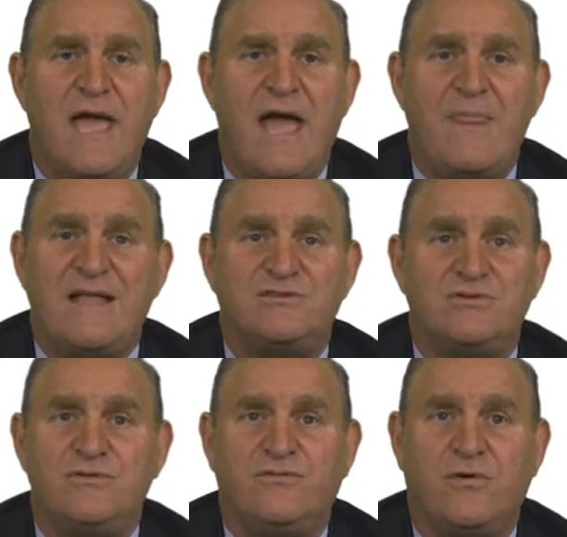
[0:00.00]
And that's
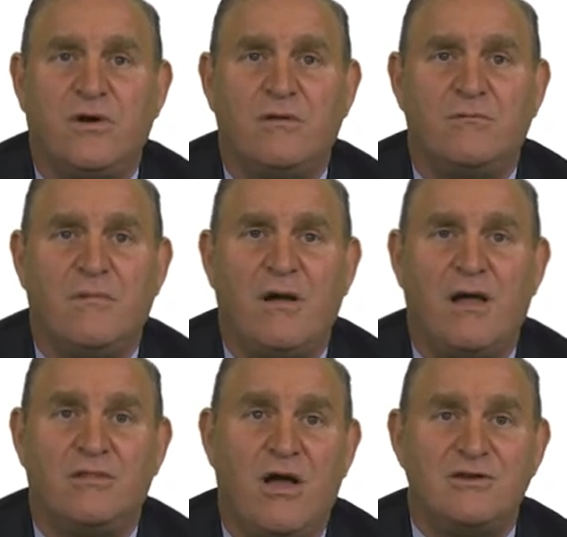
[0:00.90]
true for
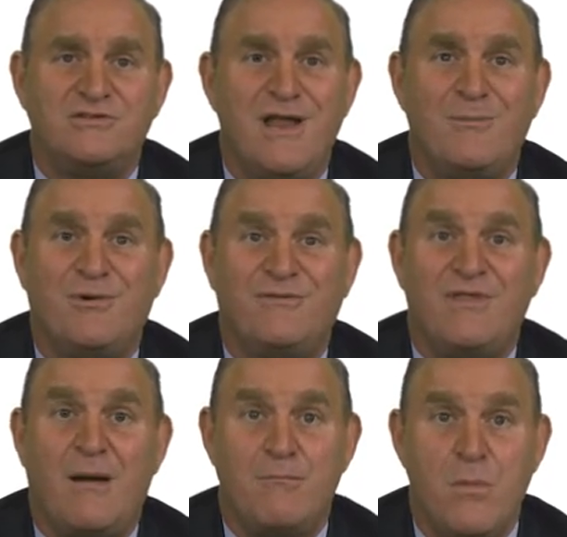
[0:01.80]
a large number, if
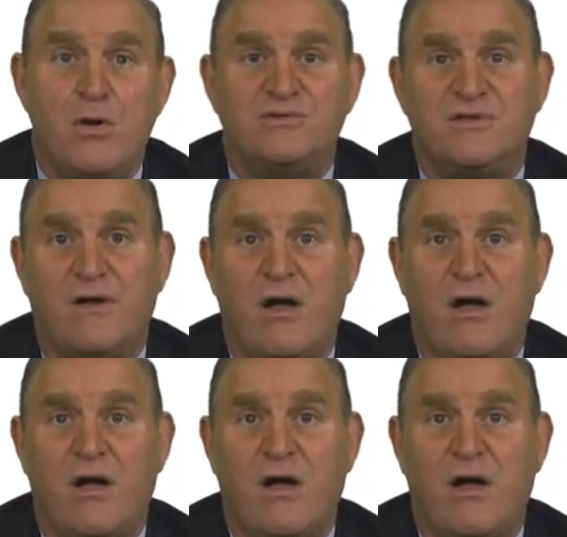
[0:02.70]
not most,